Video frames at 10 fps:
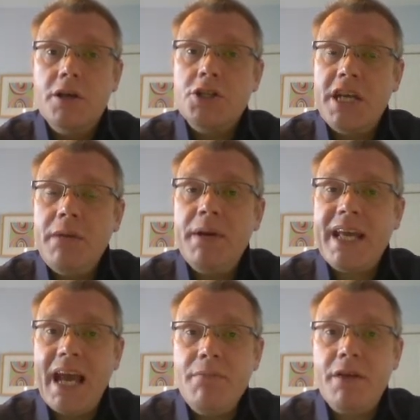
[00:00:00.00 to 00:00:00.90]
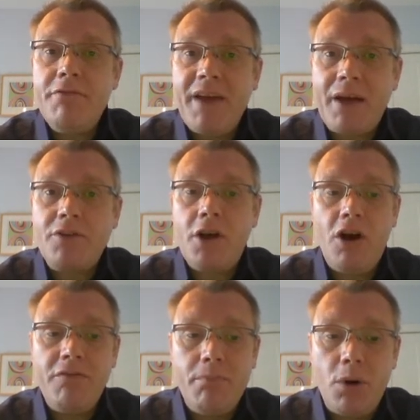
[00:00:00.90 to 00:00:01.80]
she became the founder
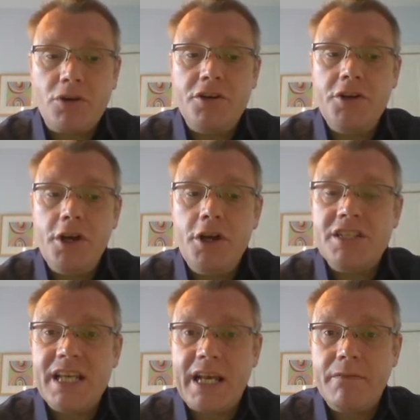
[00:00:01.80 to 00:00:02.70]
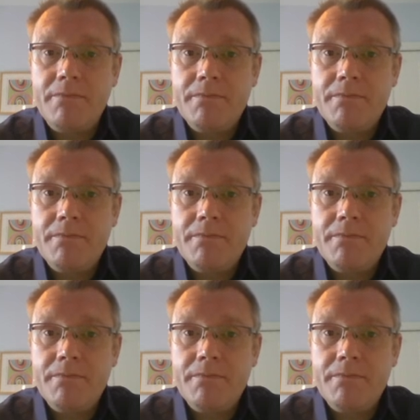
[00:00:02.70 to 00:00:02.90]
of modern nursing.